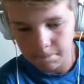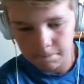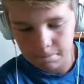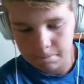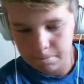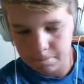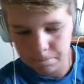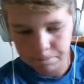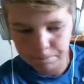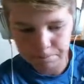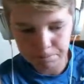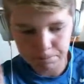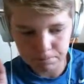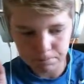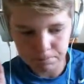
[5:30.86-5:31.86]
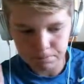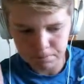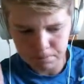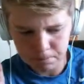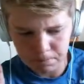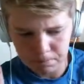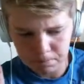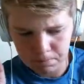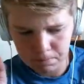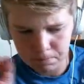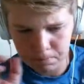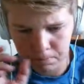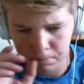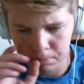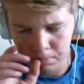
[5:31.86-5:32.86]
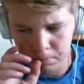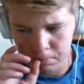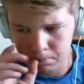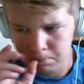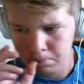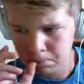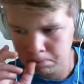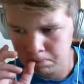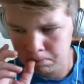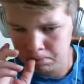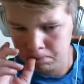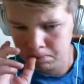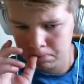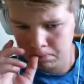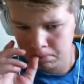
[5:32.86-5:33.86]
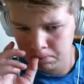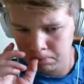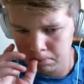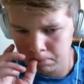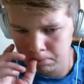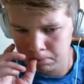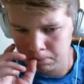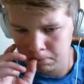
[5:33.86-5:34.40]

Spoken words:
Nobody speaks.